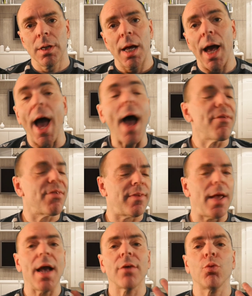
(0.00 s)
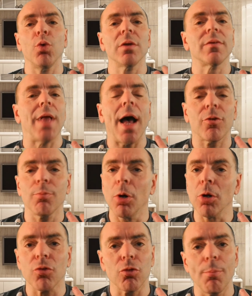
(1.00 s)
Have sex with as
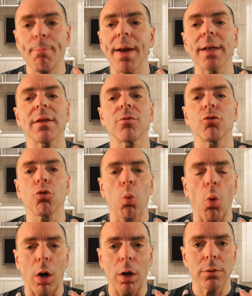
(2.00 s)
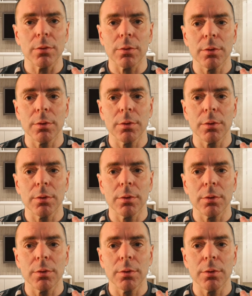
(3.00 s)
much men as you want.